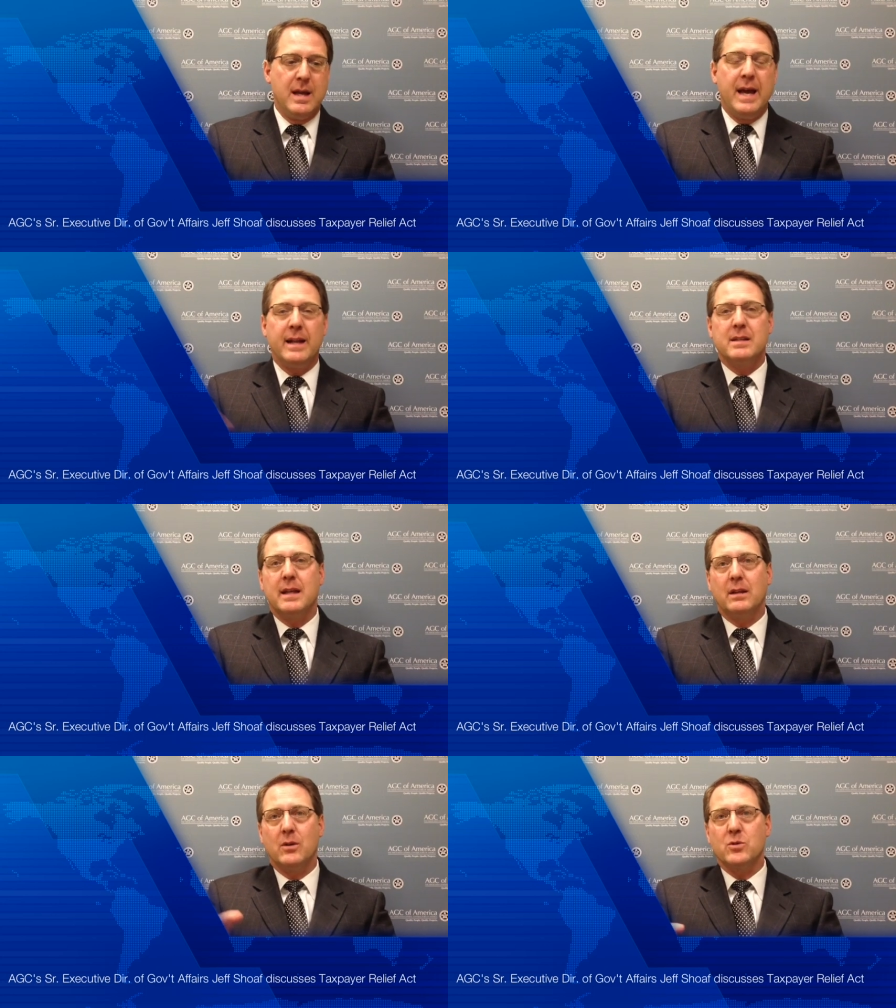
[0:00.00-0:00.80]
and it
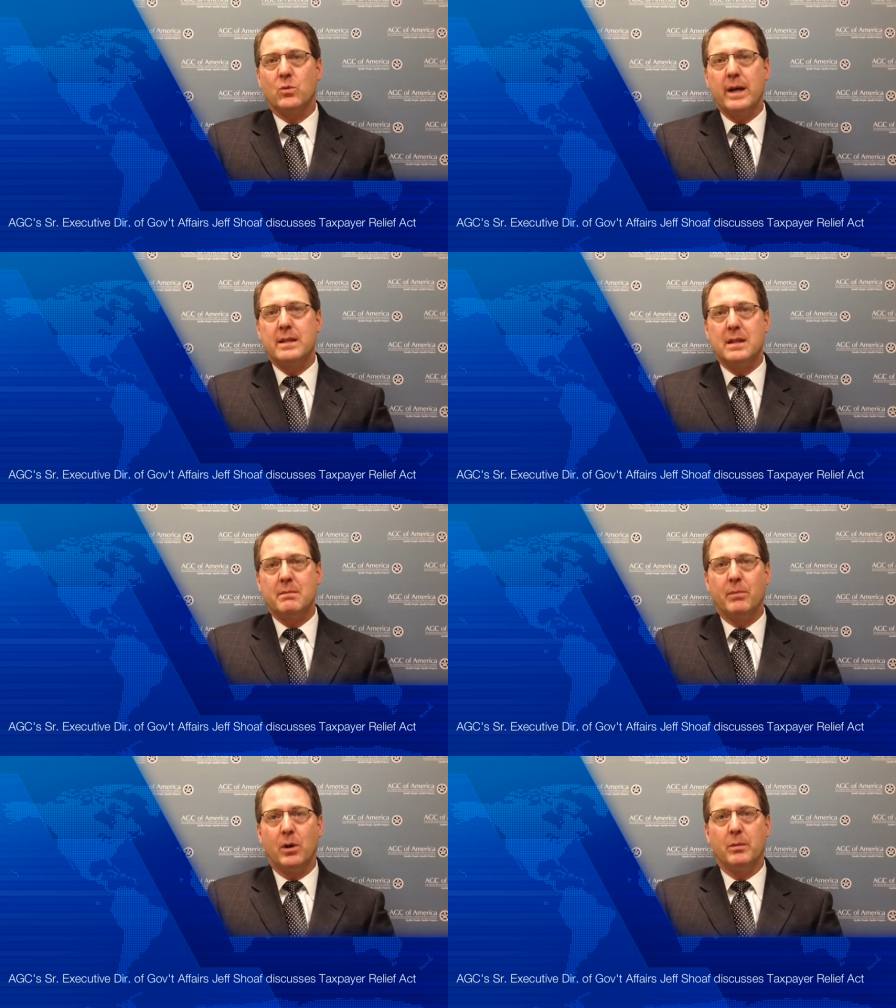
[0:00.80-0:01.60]
set those rates
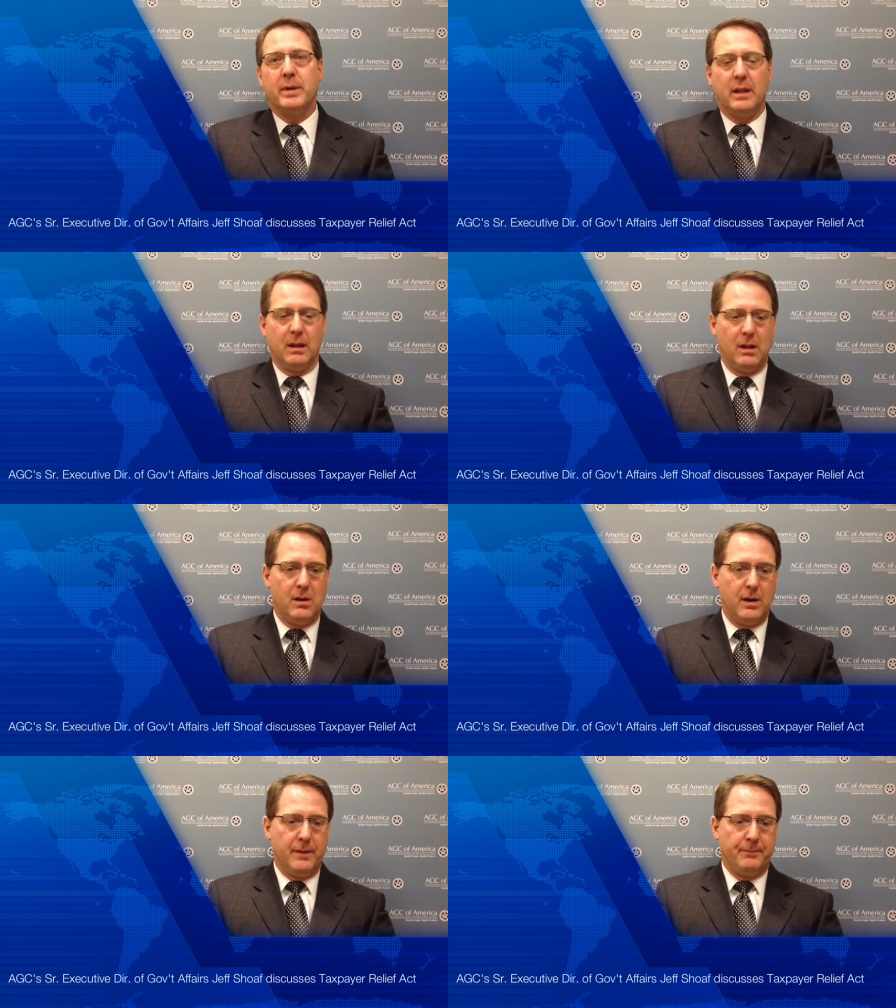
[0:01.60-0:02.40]
in permanent
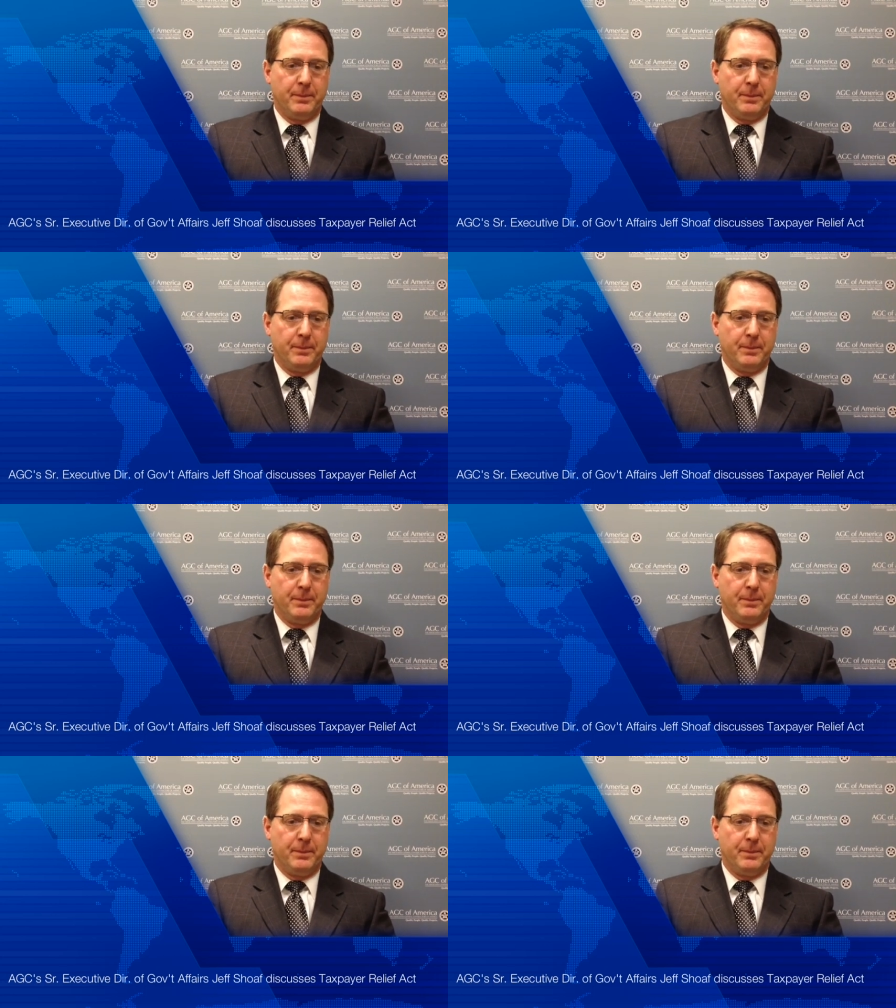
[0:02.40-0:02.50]
law.